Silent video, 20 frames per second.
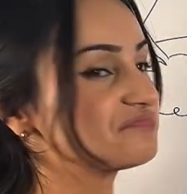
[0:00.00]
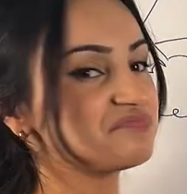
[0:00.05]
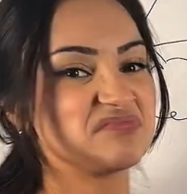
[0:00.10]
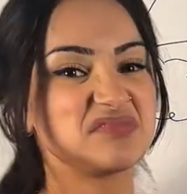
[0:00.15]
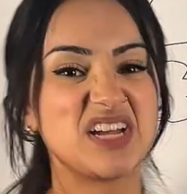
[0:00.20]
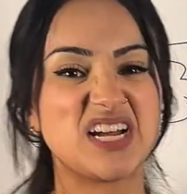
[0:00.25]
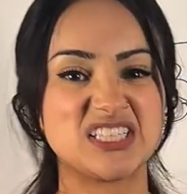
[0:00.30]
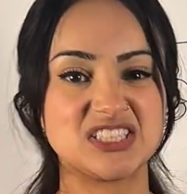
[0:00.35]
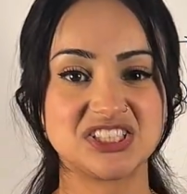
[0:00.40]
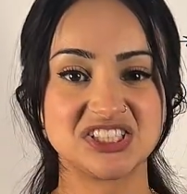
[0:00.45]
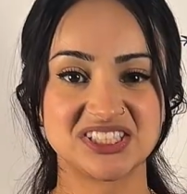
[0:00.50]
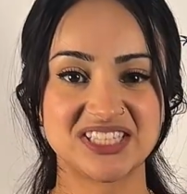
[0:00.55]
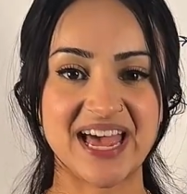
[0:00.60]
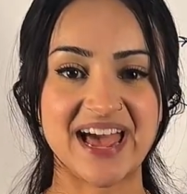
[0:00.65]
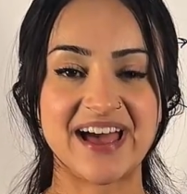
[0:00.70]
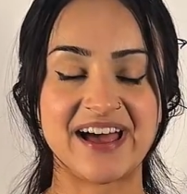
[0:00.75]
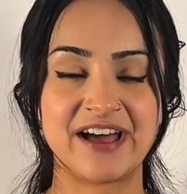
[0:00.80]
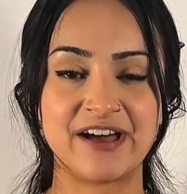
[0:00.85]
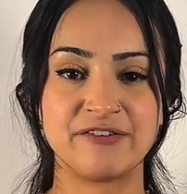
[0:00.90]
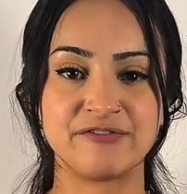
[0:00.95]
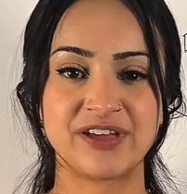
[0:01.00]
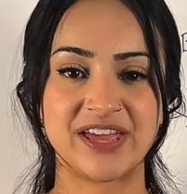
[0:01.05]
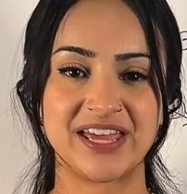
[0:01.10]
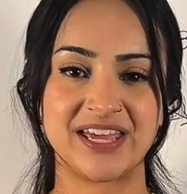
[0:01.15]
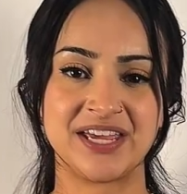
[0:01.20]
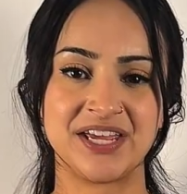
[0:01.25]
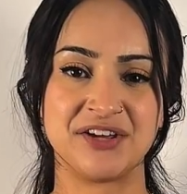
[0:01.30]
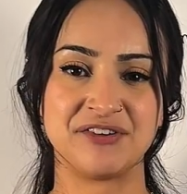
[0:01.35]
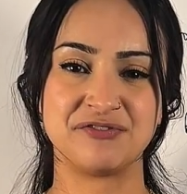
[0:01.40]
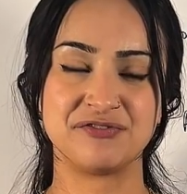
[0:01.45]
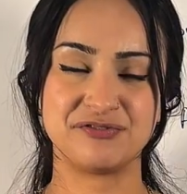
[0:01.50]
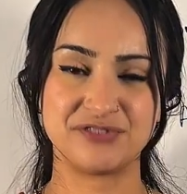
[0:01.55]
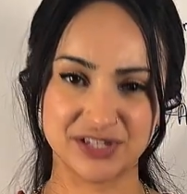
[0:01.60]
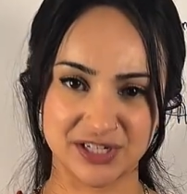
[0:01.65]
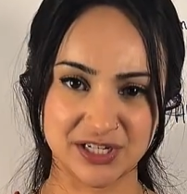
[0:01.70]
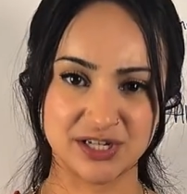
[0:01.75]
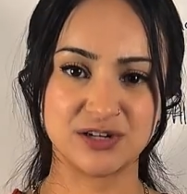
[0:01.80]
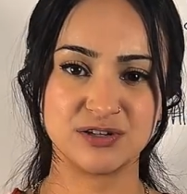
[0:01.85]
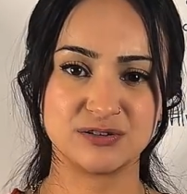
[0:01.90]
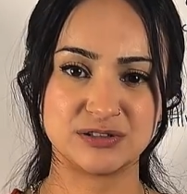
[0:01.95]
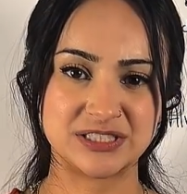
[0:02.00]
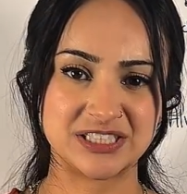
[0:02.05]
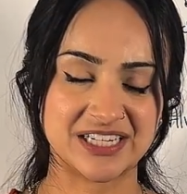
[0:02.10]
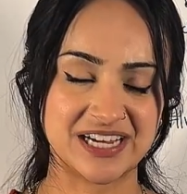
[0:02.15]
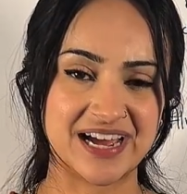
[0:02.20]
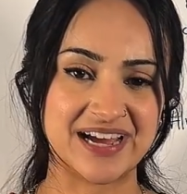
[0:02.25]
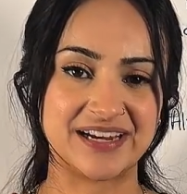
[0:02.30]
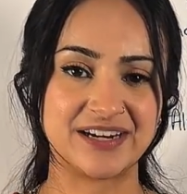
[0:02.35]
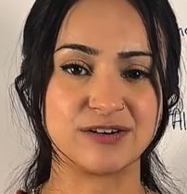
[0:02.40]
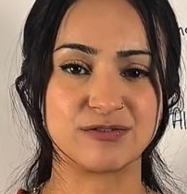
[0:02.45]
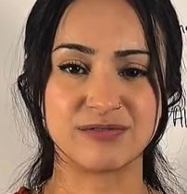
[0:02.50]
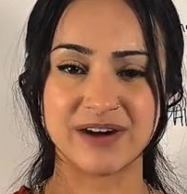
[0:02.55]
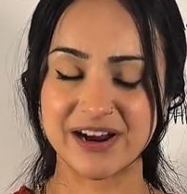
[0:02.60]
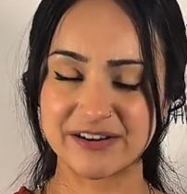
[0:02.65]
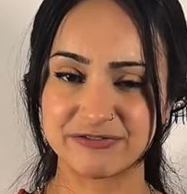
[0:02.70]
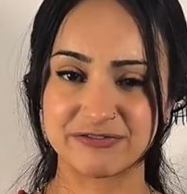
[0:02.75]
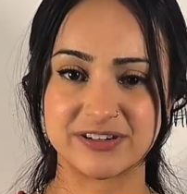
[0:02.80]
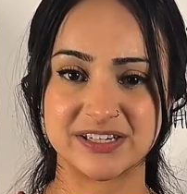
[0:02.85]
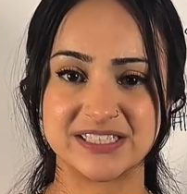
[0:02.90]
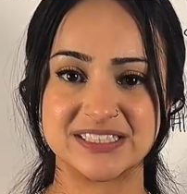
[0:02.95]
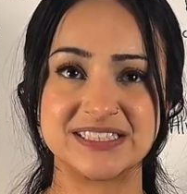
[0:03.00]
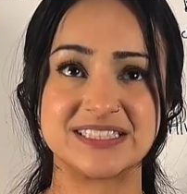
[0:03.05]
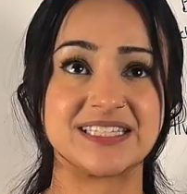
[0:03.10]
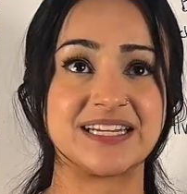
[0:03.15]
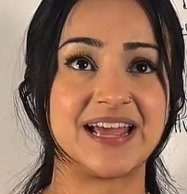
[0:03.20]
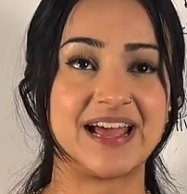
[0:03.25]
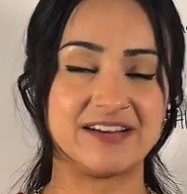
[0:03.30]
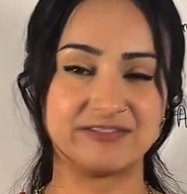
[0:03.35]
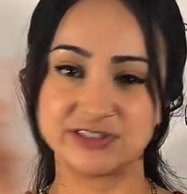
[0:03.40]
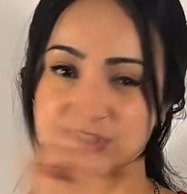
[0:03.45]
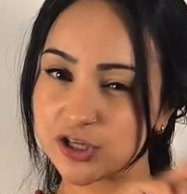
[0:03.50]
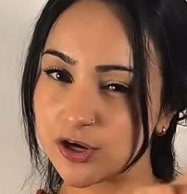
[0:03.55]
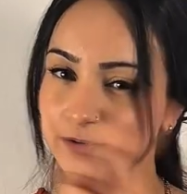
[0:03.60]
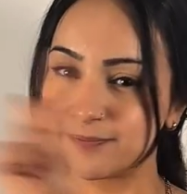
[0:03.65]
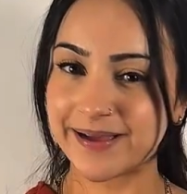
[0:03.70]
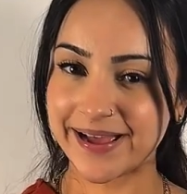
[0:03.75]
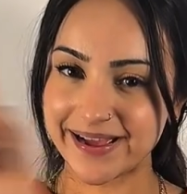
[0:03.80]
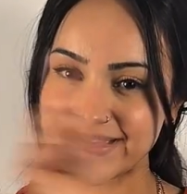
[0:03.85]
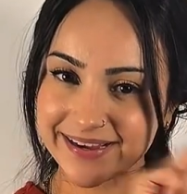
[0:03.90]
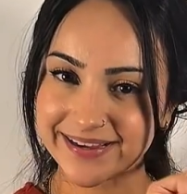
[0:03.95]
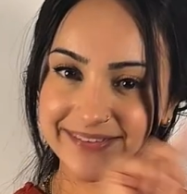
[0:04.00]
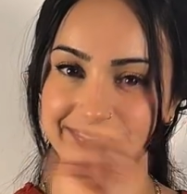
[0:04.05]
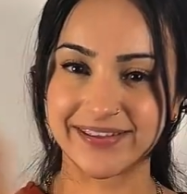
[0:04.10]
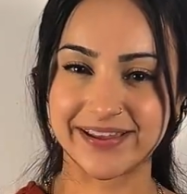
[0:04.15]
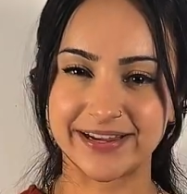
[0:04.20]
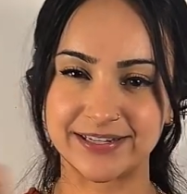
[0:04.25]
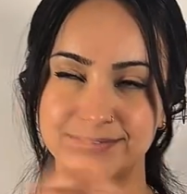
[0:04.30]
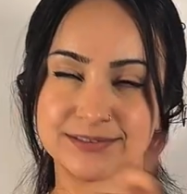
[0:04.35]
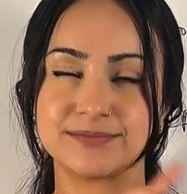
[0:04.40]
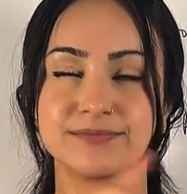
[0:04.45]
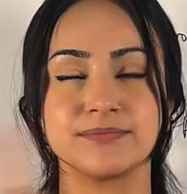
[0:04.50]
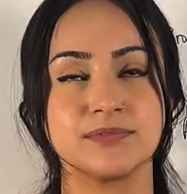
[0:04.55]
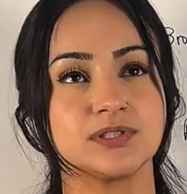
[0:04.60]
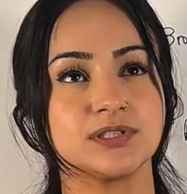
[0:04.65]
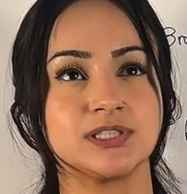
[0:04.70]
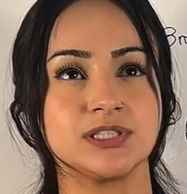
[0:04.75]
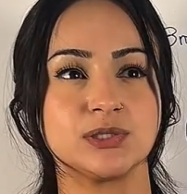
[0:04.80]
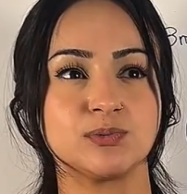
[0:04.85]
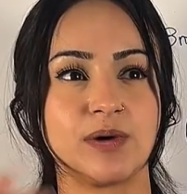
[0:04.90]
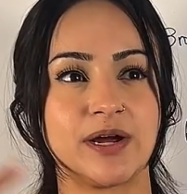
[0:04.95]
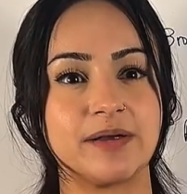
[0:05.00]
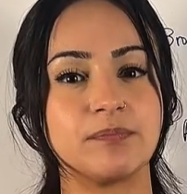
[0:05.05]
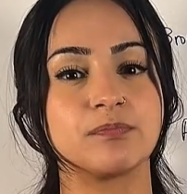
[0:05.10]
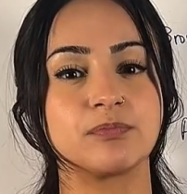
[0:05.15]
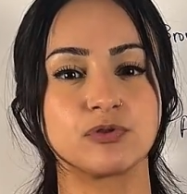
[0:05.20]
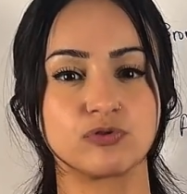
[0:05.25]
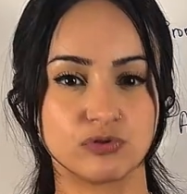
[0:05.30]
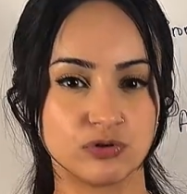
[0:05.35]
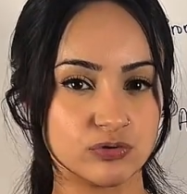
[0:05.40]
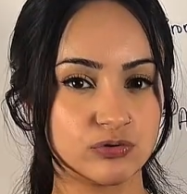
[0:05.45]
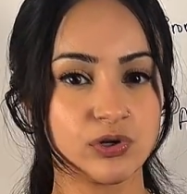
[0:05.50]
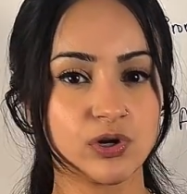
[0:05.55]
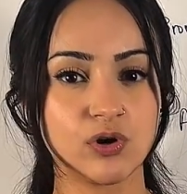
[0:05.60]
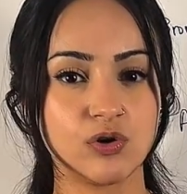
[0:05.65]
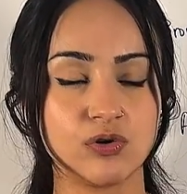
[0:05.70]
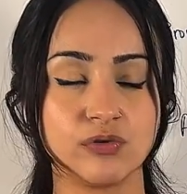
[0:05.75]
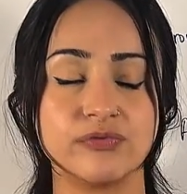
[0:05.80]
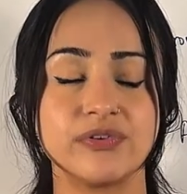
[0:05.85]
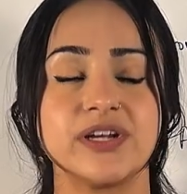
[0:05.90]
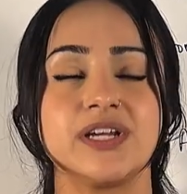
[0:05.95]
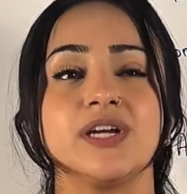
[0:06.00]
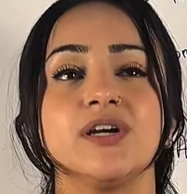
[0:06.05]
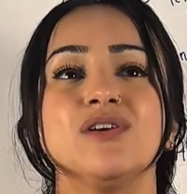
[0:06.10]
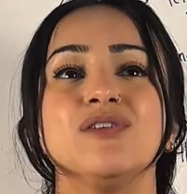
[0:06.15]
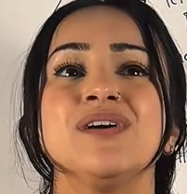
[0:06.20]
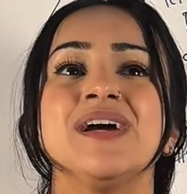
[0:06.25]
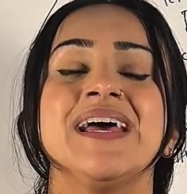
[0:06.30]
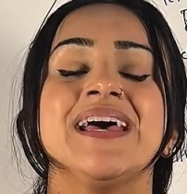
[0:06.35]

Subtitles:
not just have a video to kind of reference and have to go back and like swipe through the whole video,